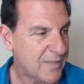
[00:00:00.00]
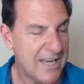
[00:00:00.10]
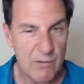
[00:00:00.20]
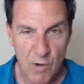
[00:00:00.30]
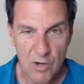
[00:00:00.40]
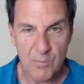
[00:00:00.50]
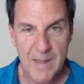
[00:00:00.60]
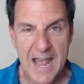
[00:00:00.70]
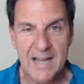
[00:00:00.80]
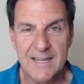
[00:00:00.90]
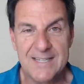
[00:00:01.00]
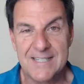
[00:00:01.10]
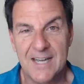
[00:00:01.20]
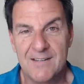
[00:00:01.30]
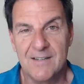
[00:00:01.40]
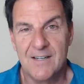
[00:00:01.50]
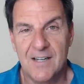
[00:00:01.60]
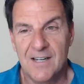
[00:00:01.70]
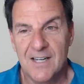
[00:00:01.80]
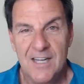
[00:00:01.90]
And I wrote her back and said,
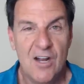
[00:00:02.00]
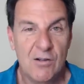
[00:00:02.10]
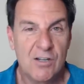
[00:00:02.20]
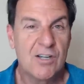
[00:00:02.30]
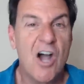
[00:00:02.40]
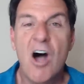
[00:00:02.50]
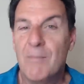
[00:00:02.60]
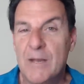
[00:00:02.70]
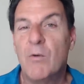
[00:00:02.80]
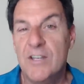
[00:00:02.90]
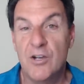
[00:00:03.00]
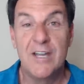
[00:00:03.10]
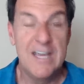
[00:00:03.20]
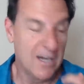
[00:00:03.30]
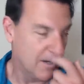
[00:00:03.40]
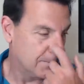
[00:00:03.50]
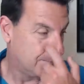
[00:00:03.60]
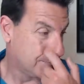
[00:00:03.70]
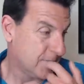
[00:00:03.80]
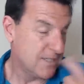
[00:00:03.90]
you know, call me when you're here
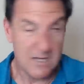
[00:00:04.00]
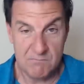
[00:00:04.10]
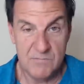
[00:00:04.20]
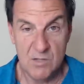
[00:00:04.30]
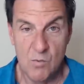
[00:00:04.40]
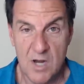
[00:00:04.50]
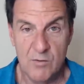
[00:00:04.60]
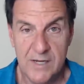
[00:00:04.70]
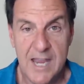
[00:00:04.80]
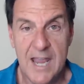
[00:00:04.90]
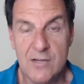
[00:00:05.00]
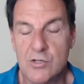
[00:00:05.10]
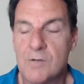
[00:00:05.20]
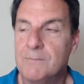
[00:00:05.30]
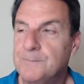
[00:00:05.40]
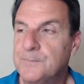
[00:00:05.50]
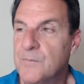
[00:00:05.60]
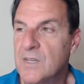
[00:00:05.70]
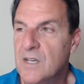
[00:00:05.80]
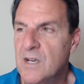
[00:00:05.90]
because I didn't want to engage.
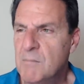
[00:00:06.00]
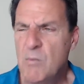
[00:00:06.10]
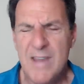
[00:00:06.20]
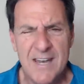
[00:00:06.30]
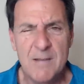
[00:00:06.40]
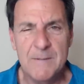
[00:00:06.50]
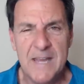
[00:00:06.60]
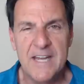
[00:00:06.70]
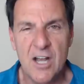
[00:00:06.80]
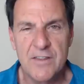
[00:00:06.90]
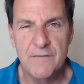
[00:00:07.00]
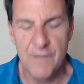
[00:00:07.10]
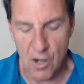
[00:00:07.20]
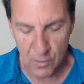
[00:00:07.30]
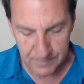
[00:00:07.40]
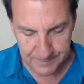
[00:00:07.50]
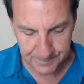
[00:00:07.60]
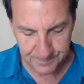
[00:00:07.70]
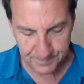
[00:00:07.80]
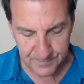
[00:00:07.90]
But we end up getting on the phone
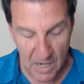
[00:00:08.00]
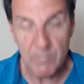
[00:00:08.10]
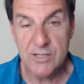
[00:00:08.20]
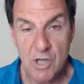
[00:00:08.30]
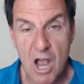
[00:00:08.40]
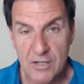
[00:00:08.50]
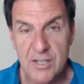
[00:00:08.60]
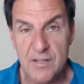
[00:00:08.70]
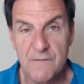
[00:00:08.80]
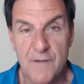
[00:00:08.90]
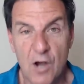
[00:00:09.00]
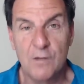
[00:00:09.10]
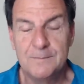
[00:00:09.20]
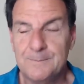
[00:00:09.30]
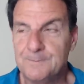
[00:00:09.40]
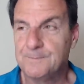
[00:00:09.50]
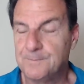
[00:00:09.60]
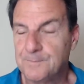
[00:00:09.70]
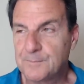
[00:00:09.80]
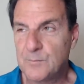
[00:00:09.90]
and we talked on the phone.
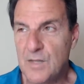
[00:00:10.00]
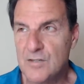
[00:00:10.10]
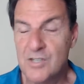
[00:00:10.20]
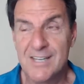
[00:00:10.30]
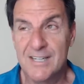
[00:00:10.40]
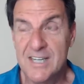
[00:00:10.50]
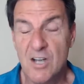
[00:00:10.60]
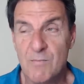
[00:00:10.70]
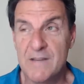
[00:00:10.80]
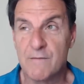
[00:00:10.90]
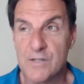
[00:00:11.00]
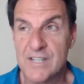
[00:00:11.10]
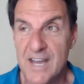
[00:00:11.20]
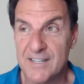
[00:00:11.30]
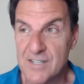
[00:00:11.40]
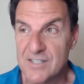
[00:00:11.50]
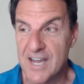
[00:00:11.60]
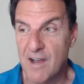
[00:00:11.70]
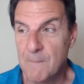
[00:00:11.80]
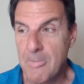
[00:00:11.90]
She's going to kill me for saying this
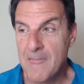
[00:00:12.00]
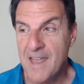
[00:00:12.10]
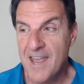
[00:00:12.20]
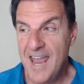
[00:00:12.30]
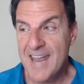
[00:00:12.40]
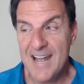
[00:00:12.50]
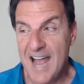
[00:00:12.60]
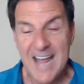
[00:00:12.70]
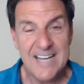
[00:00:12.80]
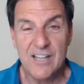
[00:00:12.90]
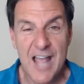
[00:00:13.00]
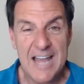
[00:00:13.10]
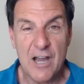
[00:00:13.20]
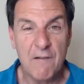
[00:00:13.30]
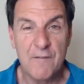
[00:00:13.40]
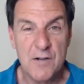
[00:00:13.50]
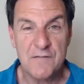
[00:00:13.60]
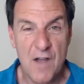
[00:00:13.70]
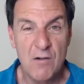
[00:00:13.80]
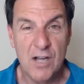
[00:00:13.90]
now. And I didn't like our
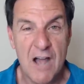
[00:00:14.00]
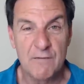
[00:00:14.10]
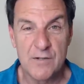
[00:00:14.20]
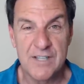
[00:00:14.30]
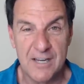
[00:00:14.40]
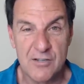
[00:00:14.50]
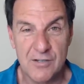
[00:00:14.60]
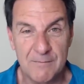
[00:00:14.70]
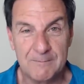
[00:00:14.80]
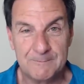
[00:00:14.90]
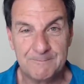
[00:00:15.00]
first phone conversation.